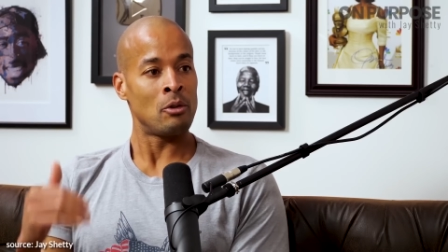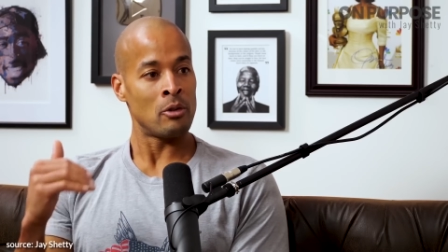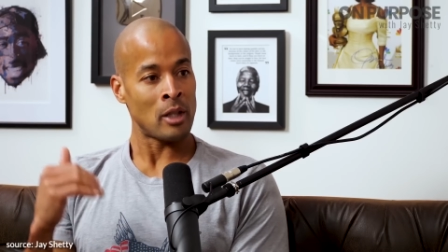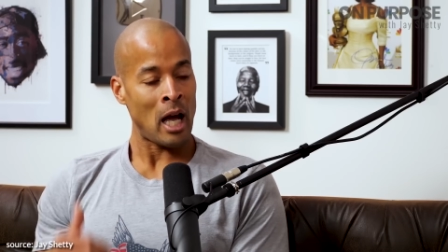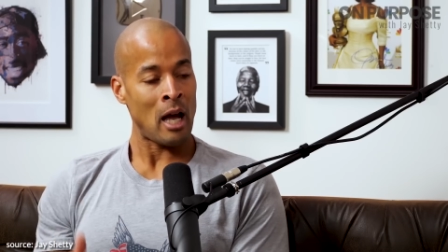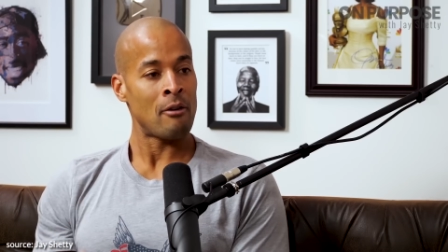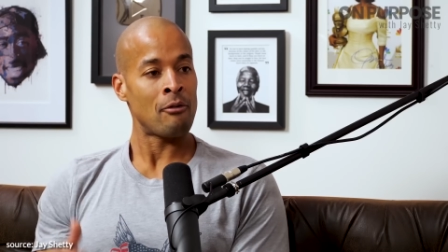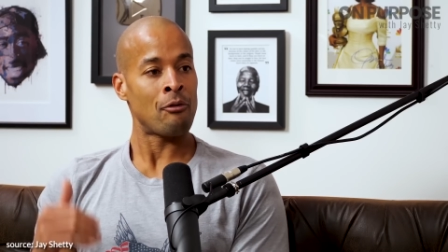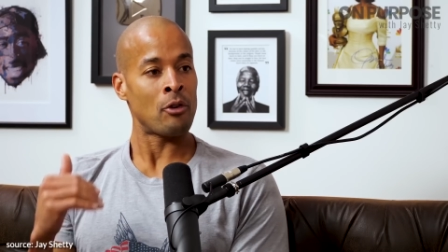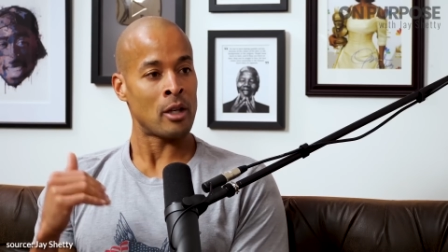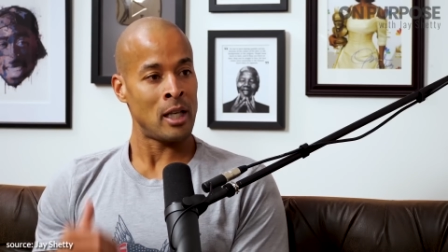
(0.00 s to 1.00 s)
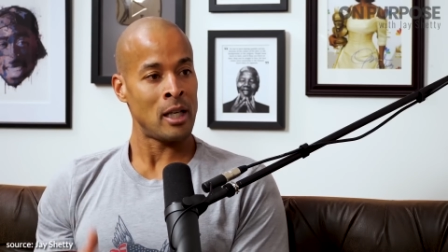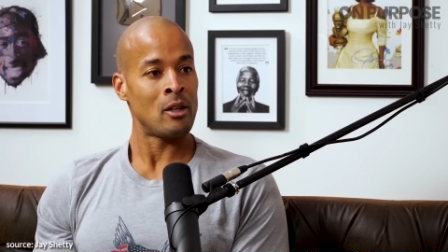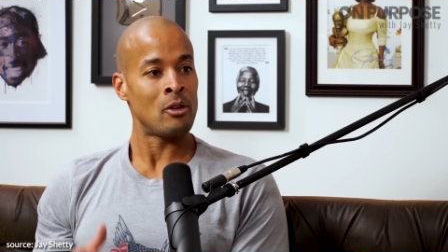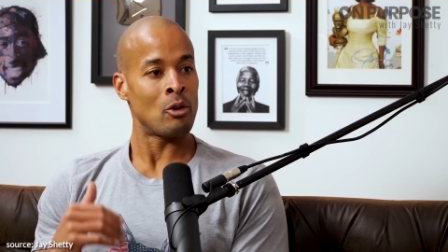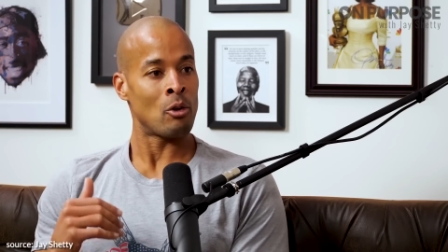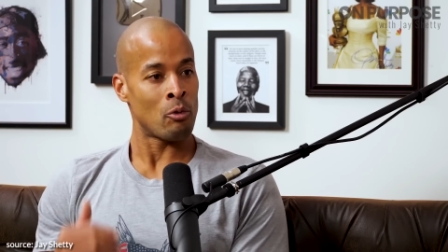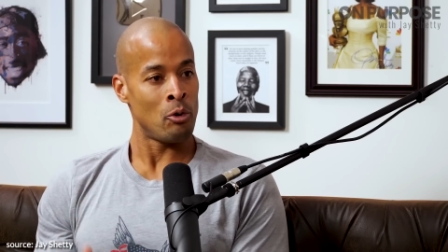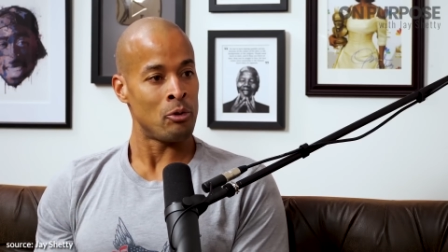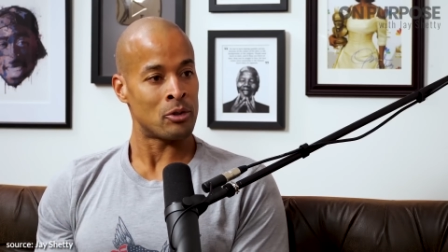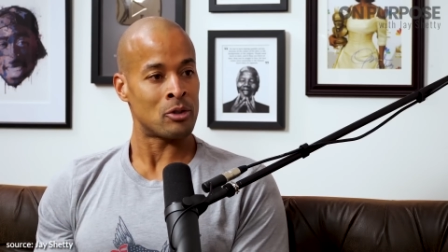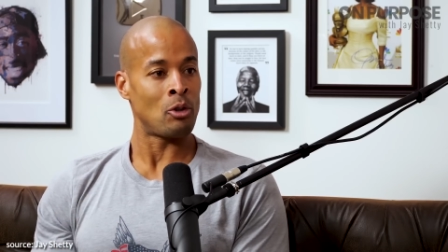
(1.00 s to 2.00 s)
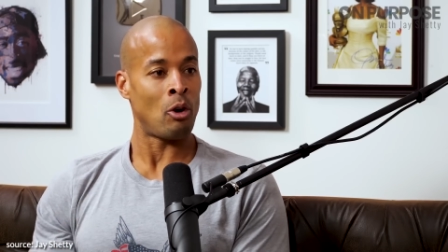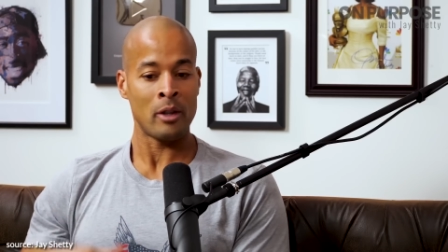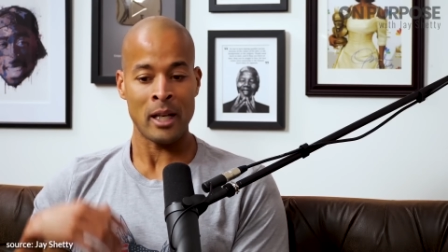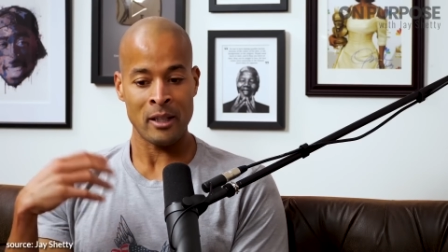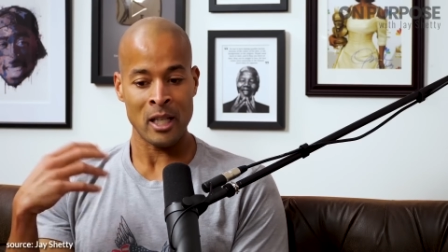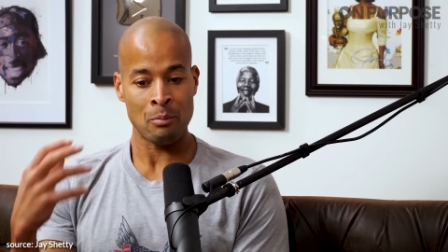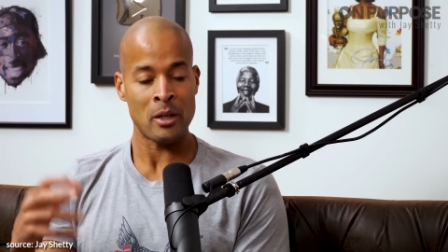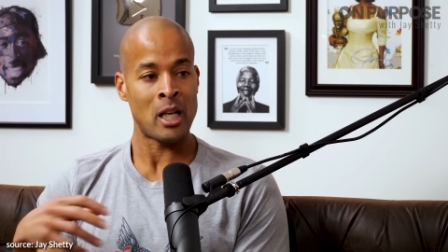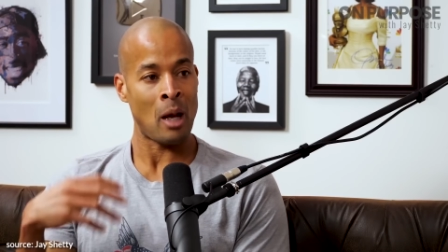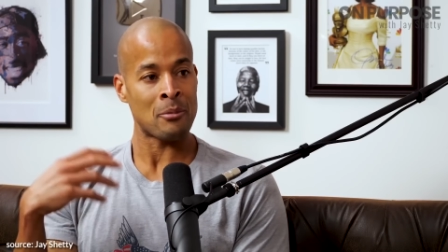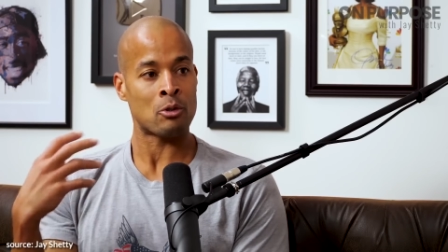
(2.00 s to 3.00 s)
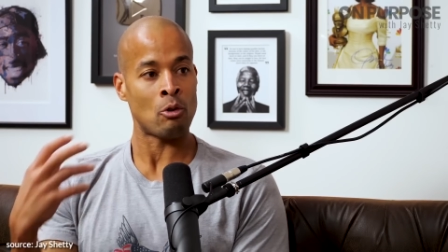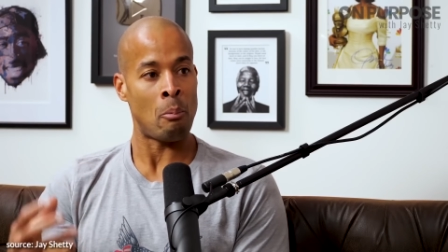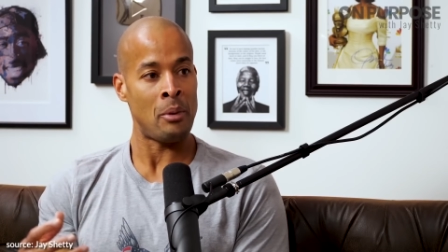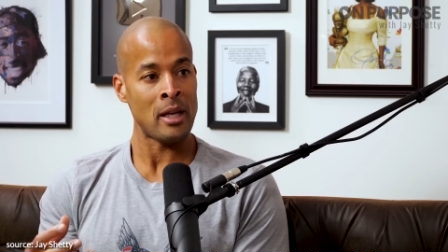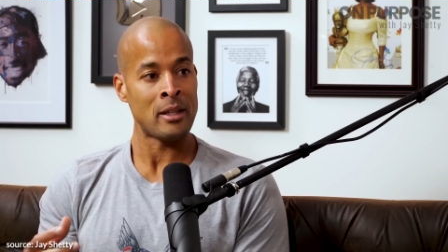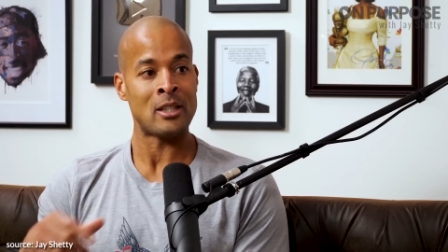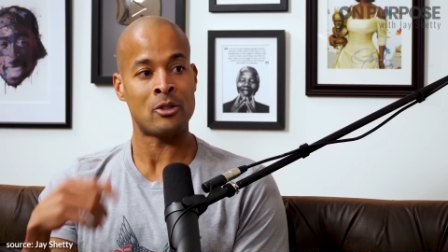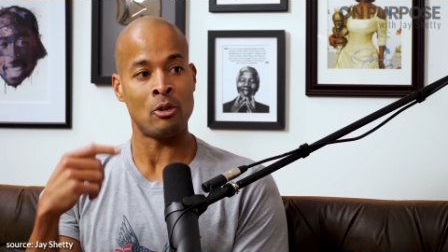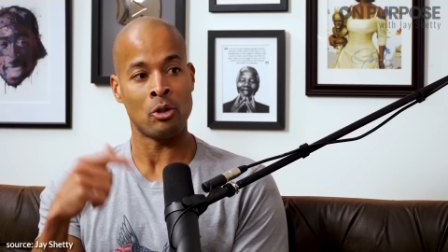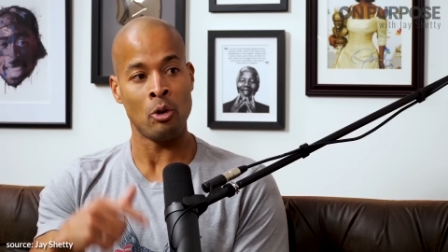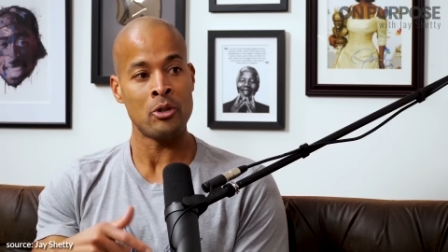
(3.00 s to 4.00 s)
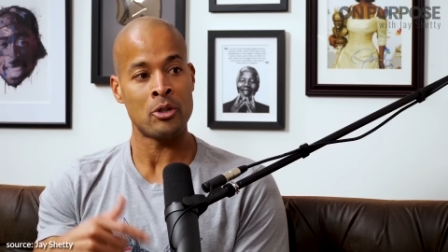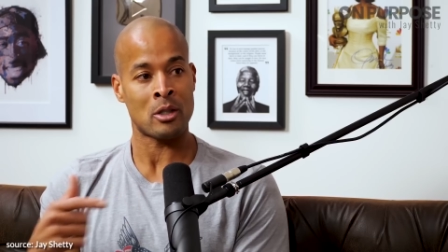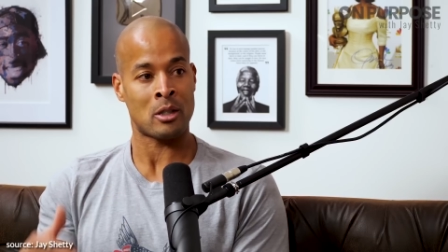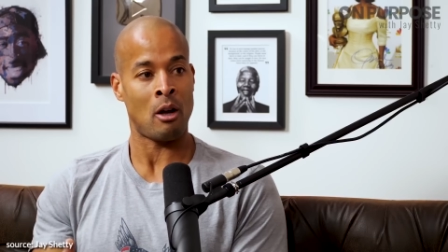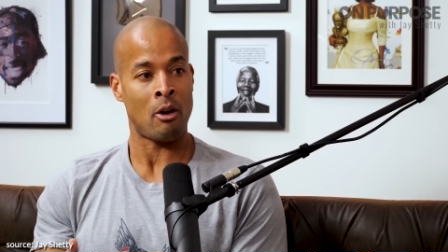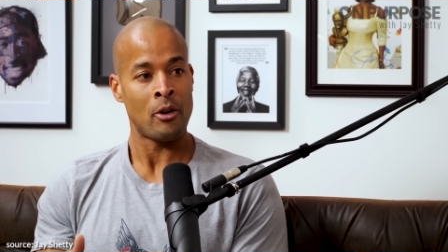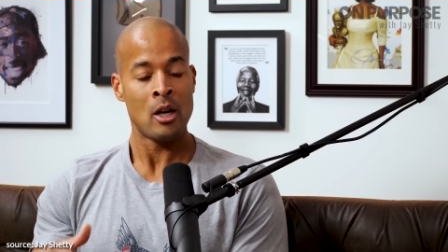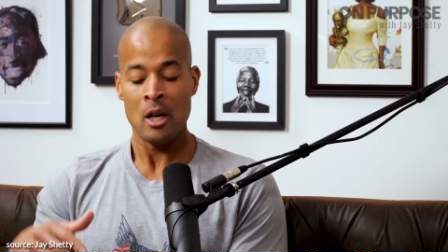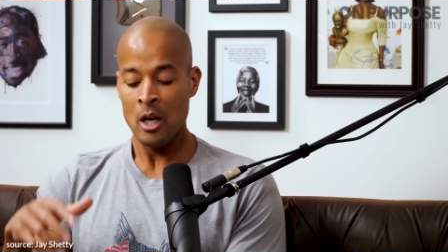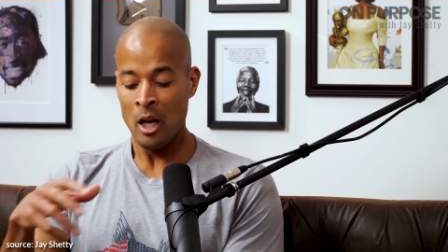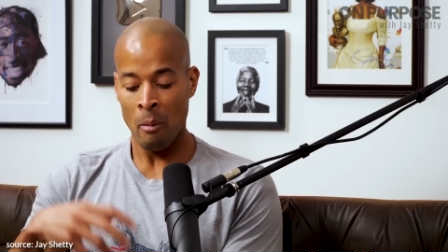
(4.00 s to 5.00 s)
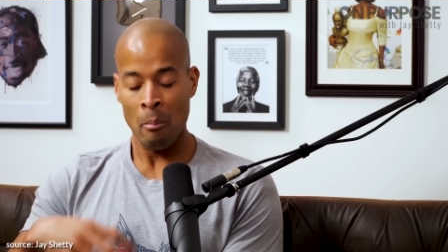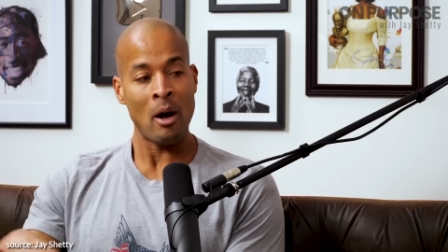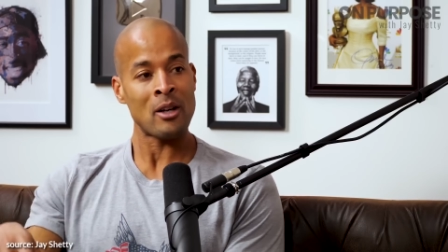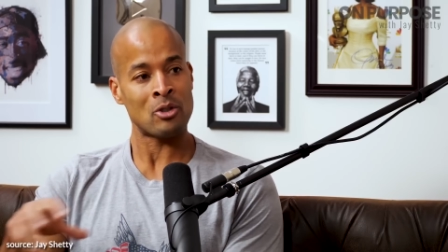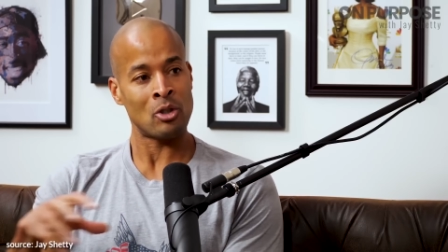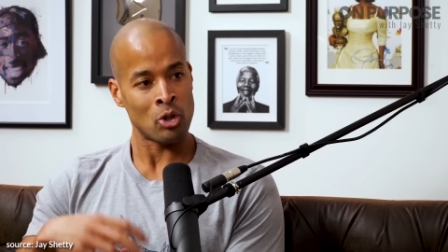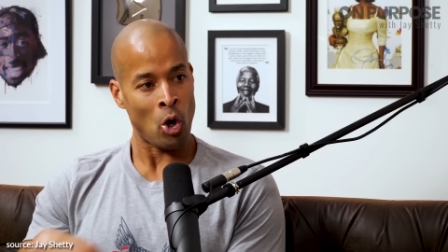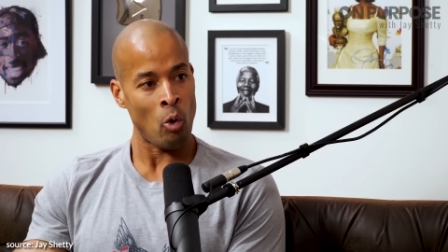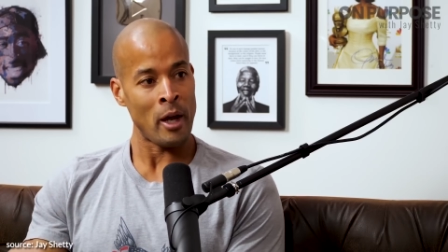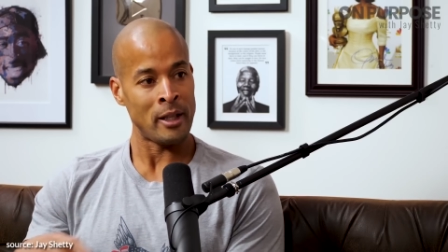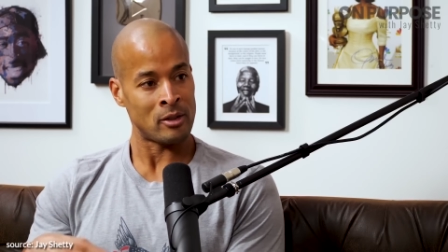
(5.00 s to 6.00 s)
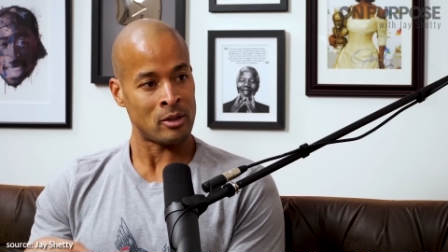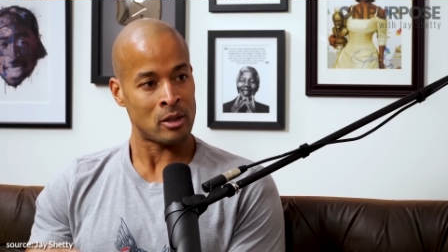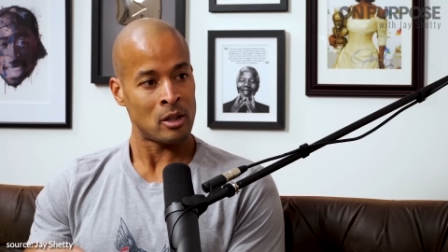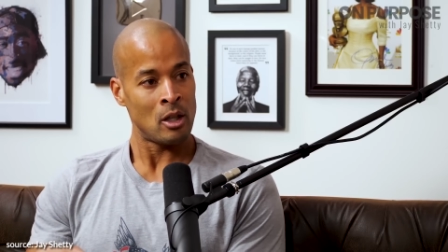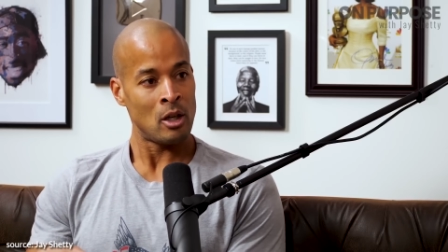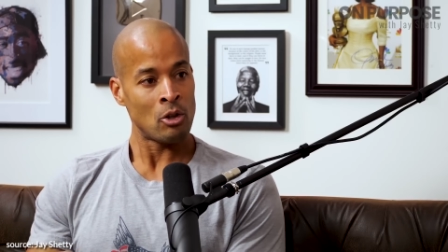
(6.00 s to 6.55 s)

Do not forget your roots. Don't let this become so big that you lose yourself amongst the noise.